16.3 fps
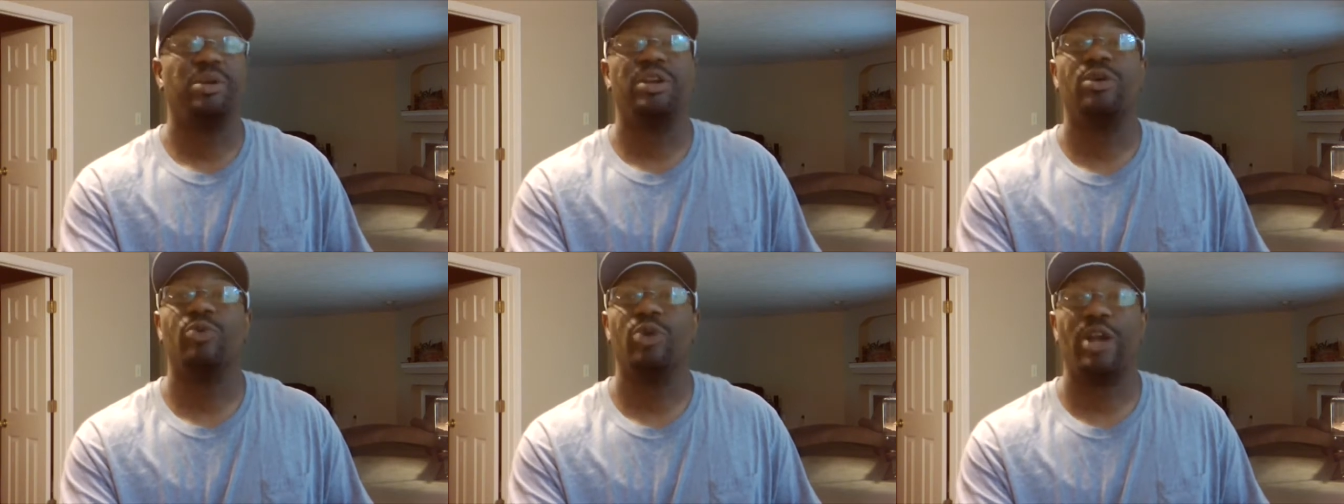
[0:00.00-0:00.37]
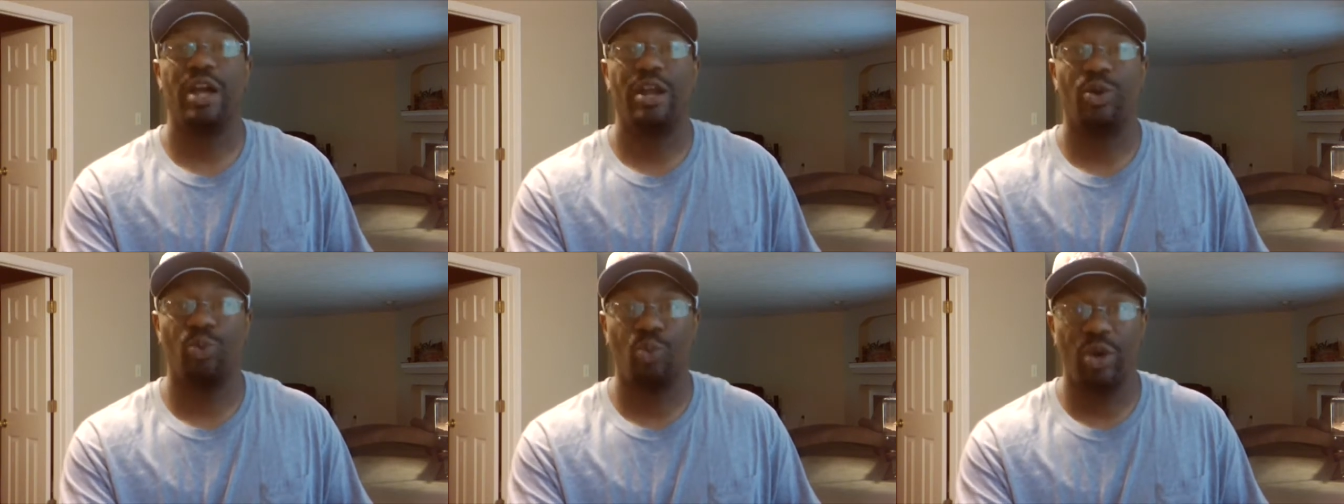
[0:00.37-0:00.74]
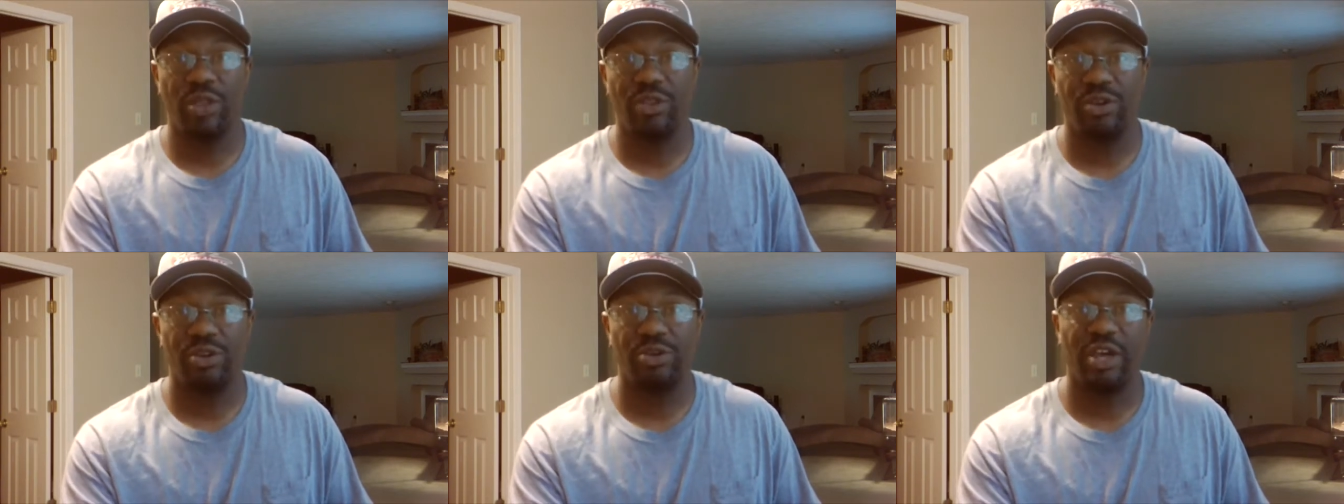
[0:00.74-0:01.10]
on what kind of weather
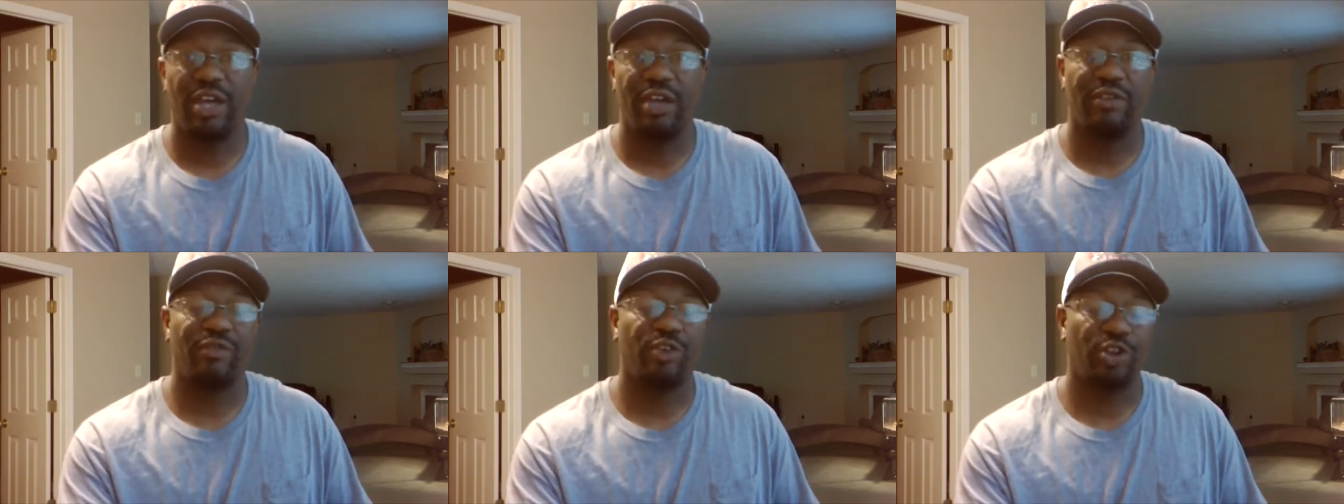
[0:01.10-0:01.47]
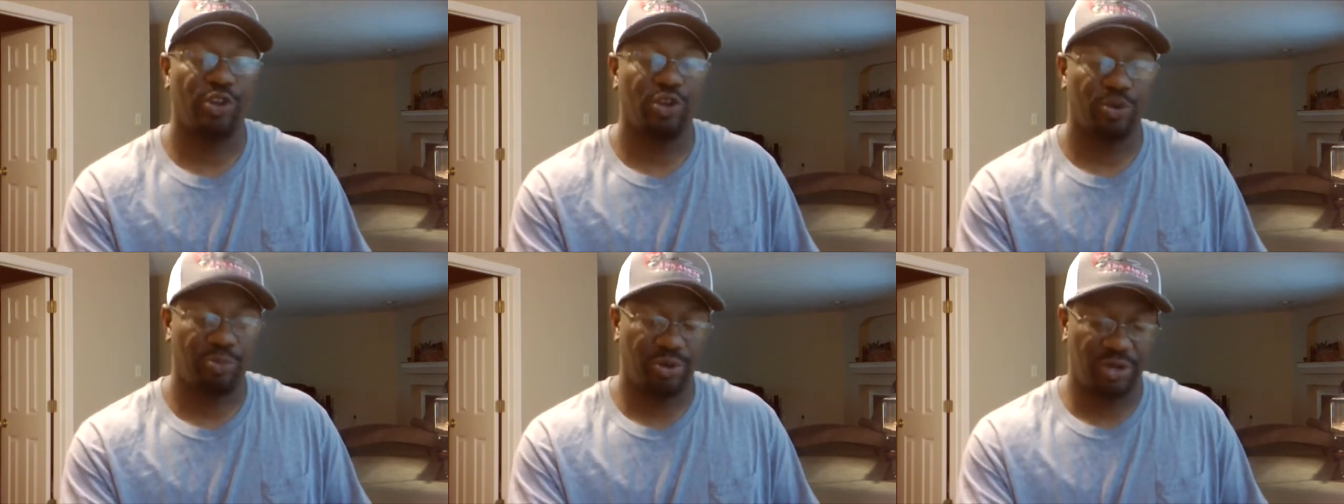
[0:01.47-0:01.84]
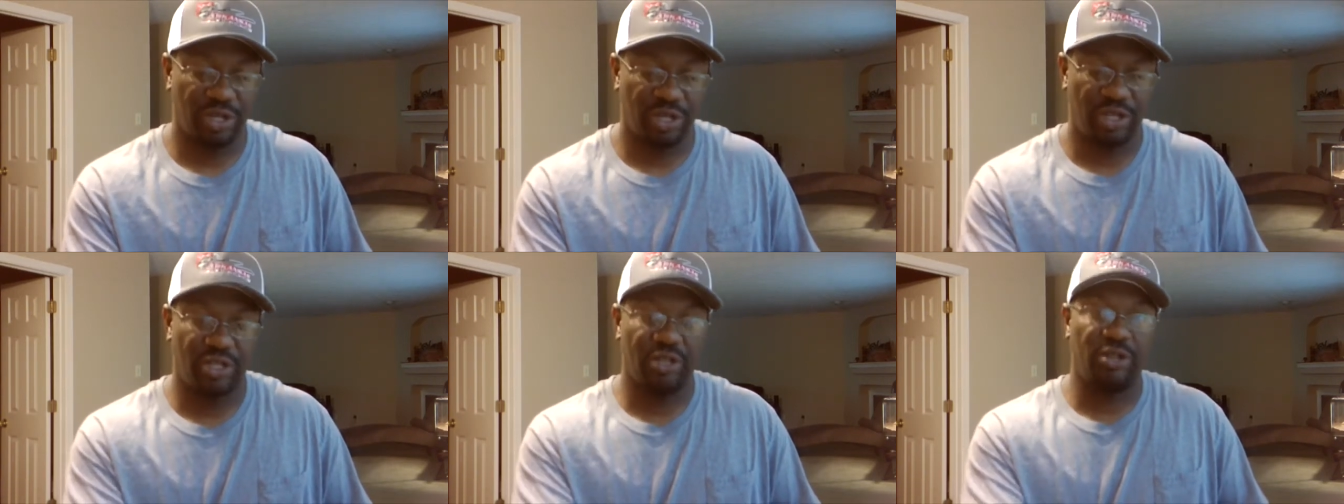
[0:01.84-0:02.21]
you have for your
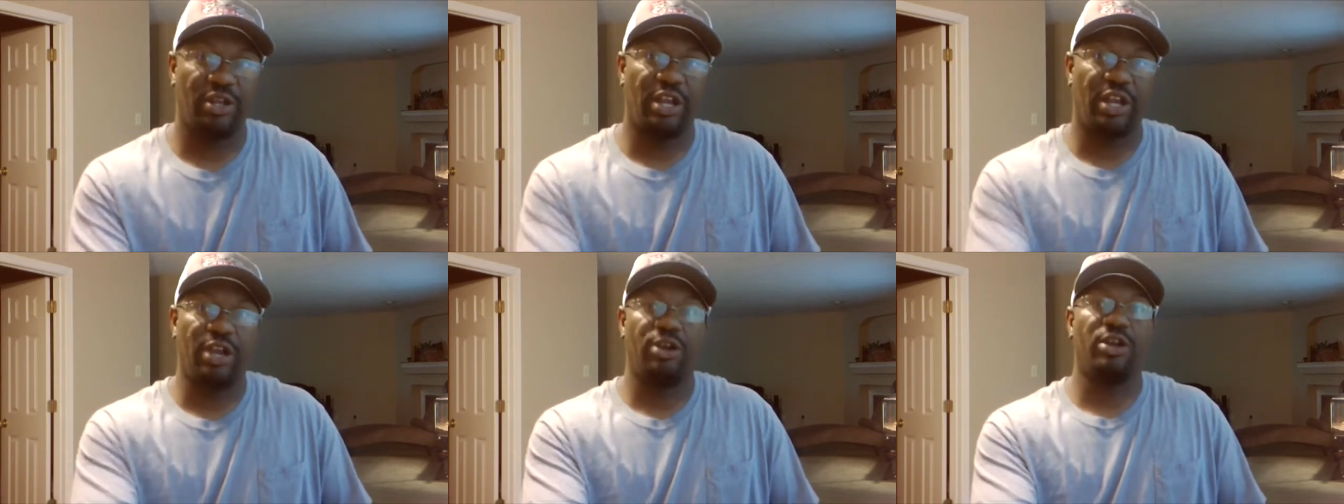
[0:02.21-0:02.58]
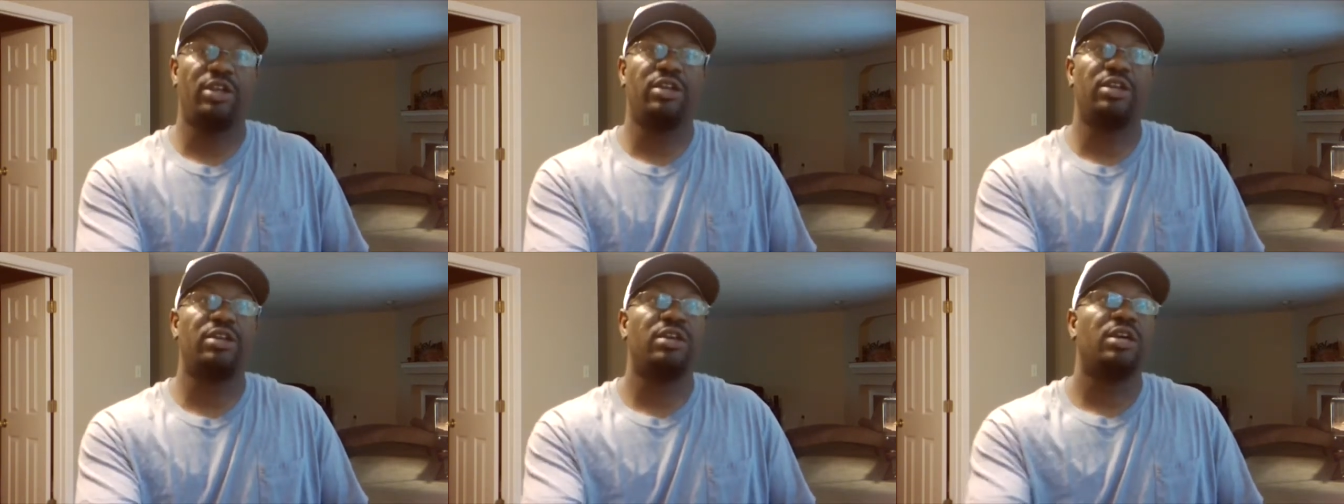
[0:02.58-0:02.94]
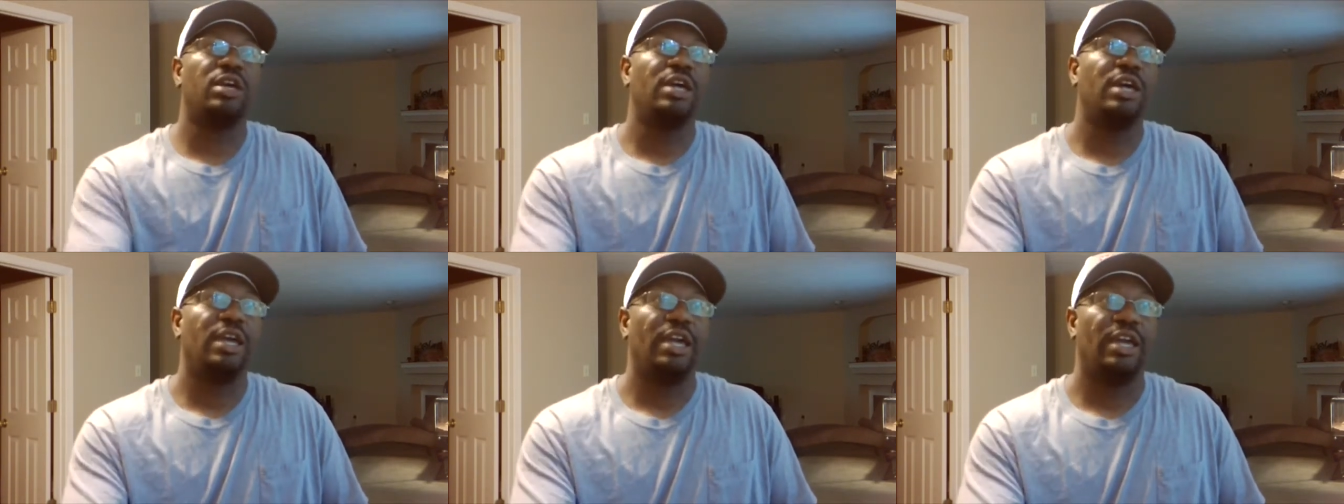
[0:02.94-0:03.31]
particular area,
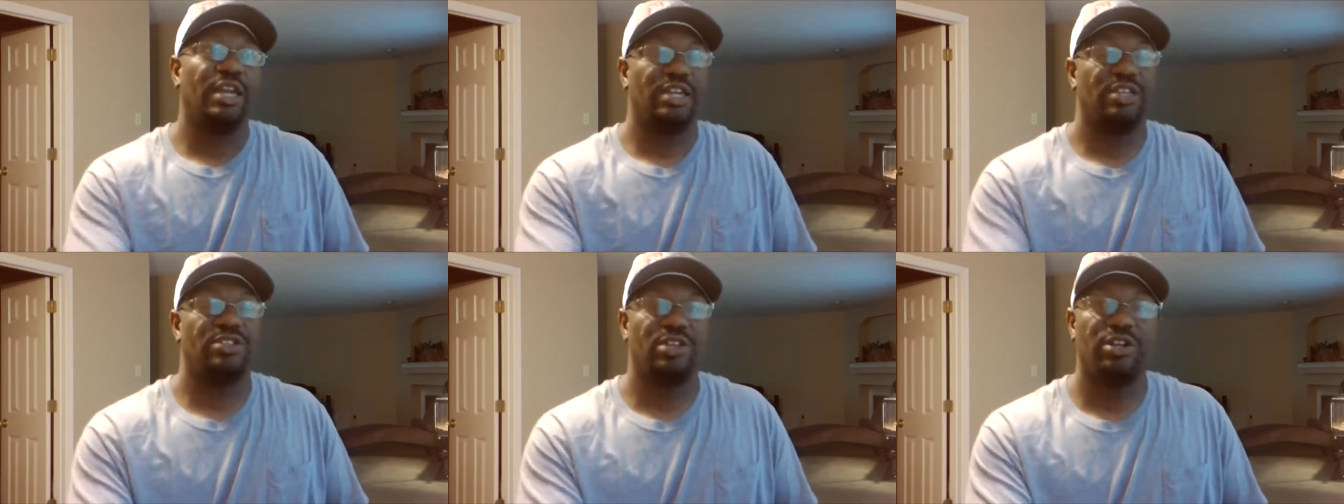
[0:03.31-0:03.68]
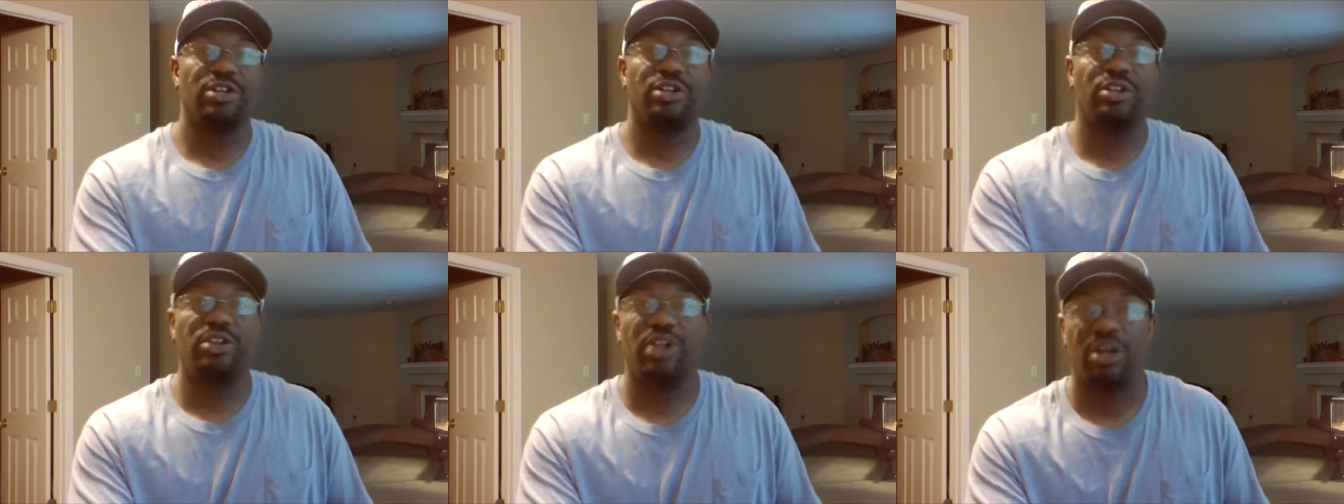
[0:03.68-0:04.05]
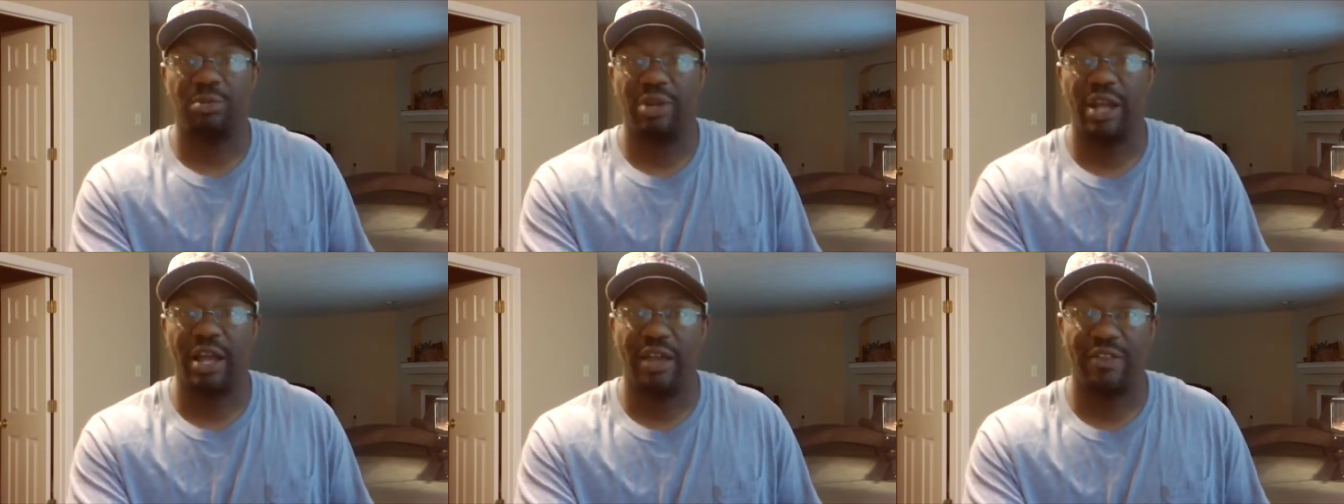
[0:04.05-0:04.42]
is gonna determine
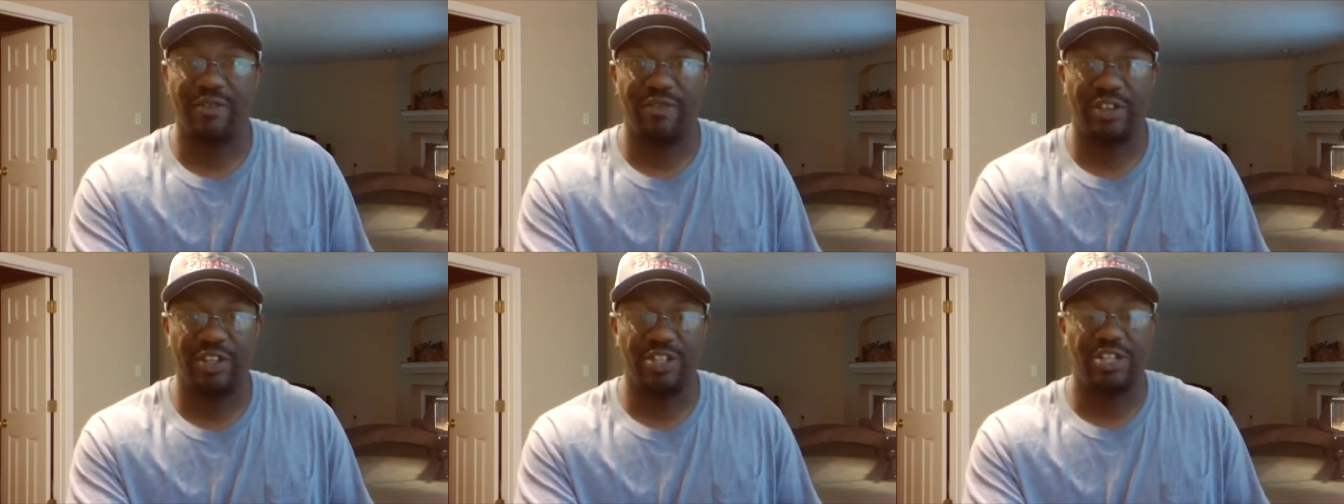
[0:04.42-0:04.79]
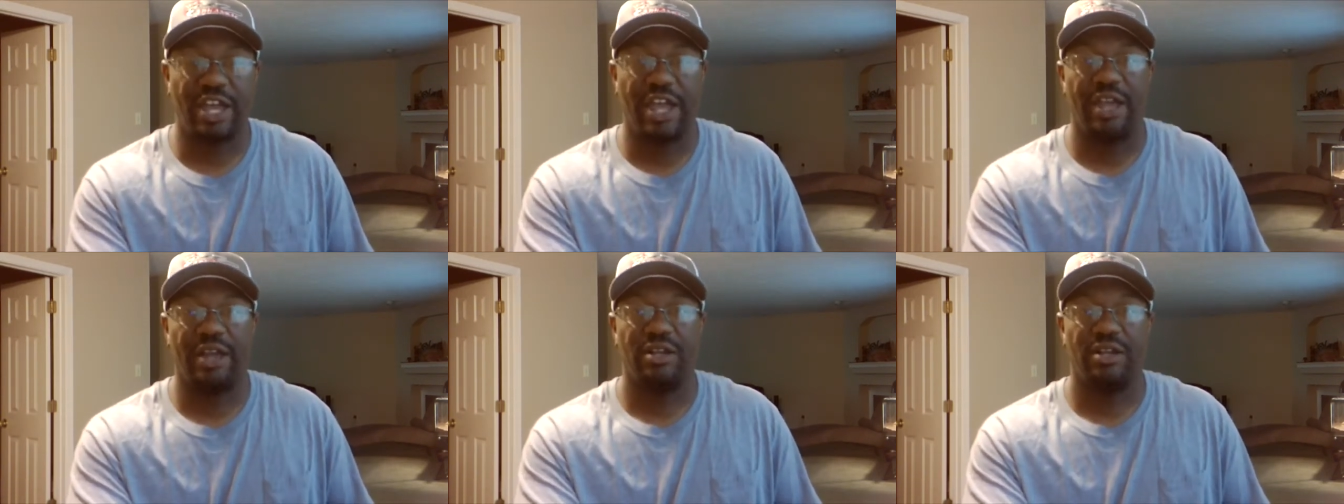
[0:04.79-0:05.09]
how the fish act.